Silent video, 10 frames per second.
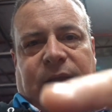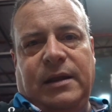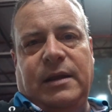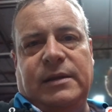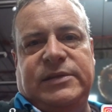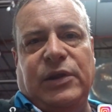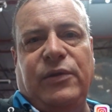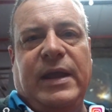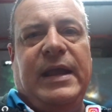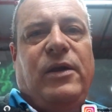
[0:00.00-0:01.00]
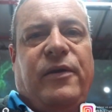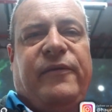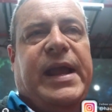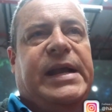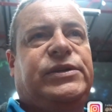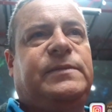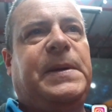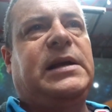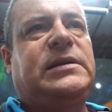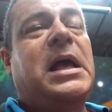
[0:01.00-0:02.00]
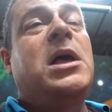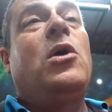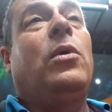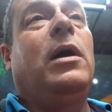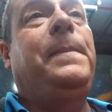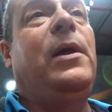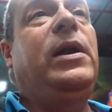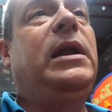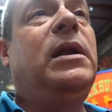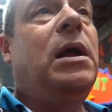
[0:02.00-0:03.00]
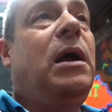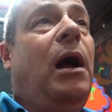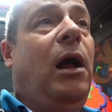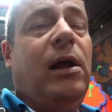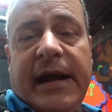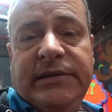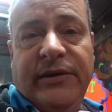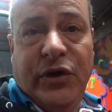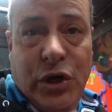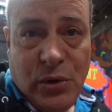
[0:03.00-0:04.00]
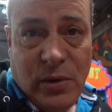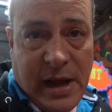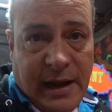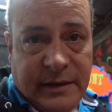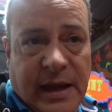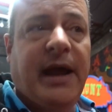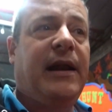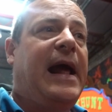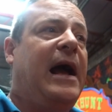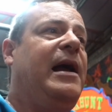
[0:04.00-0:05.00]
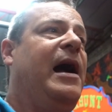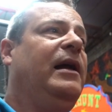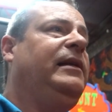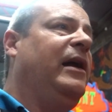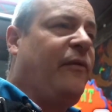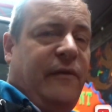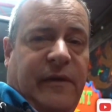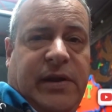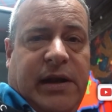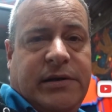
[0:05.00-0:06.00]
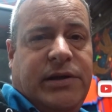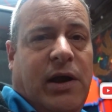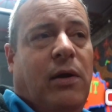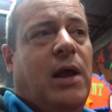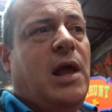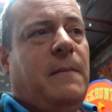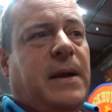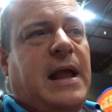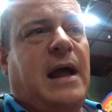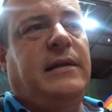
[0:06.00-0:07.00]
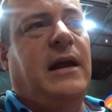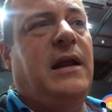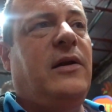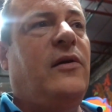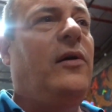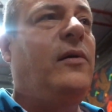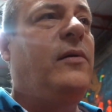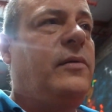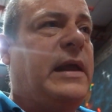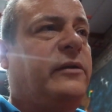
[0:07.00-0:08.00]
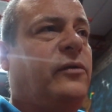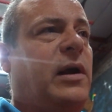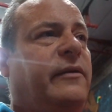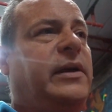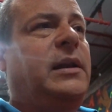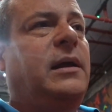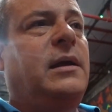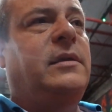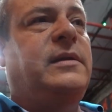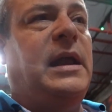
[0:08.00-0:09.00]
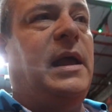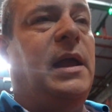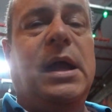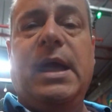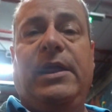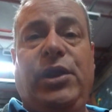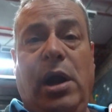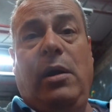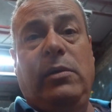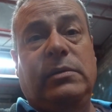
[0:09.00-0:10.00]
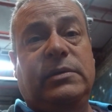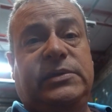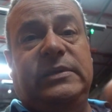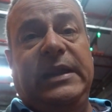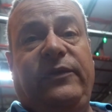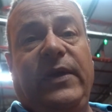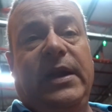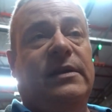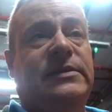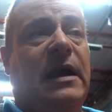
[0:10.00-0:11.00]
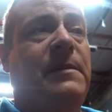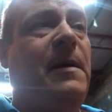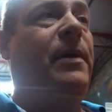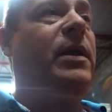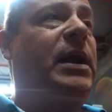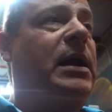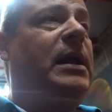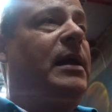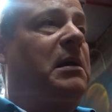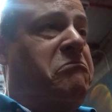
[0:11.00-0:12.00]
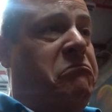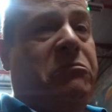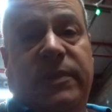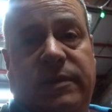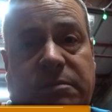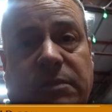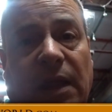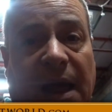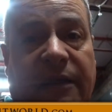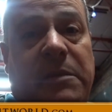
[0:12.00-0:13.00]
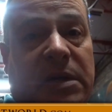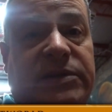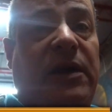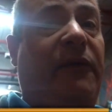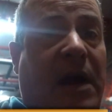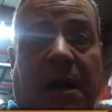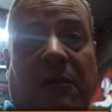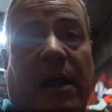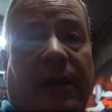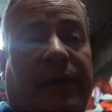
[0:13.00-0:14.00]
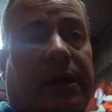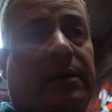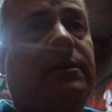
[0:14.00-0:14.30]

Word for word: ding, so you can get notifications because we're uploading all kinds of new content, not content from 15 years ago, but content that is relevant today. And you know, these videos that I'm uploading, a lot of them are still very relevant.